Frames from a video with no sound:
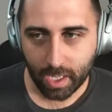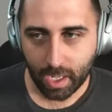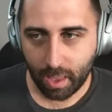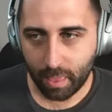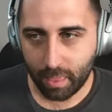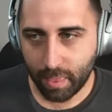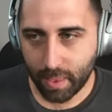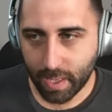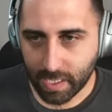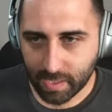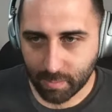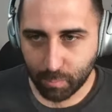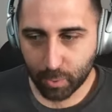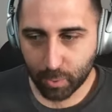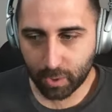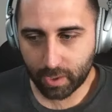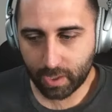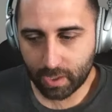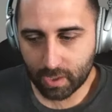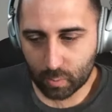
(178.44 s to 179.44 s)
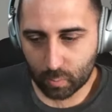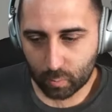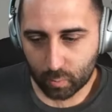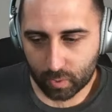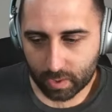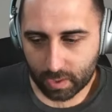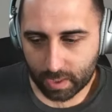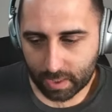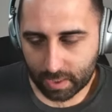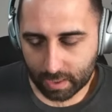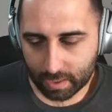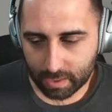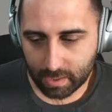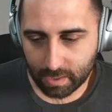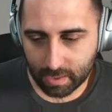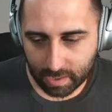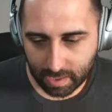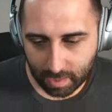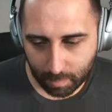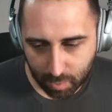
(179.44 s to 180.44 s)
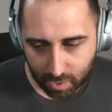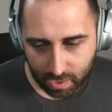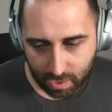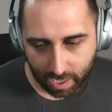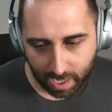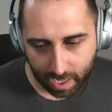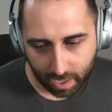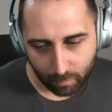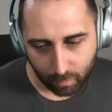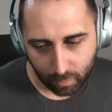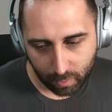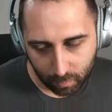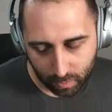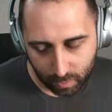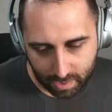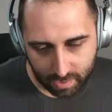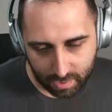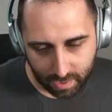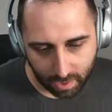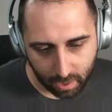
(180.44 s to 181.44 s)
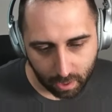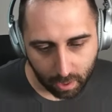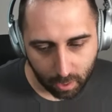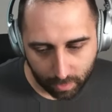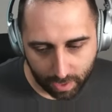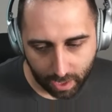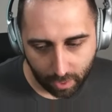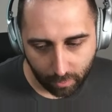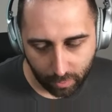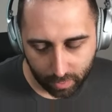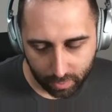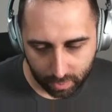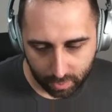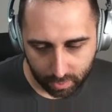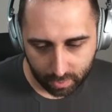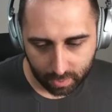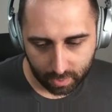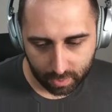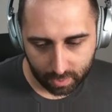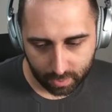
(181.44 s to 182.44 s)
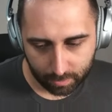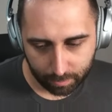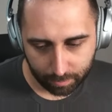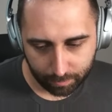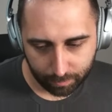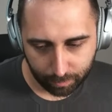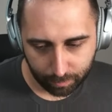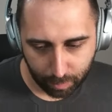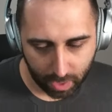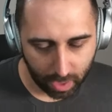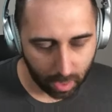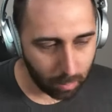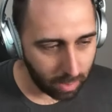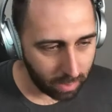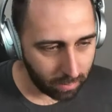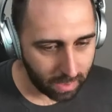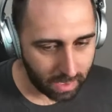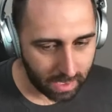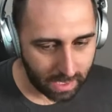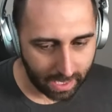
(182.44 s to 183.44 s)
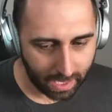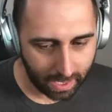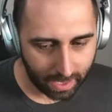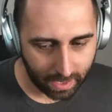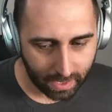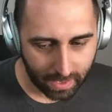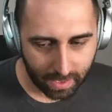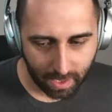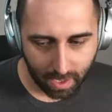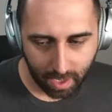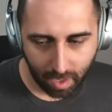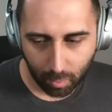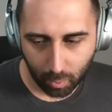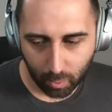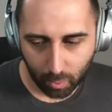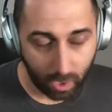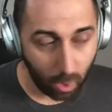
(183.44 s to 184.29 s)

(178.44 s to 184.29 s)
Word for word: this book is really a deep dive. We center around the parable of the talents. We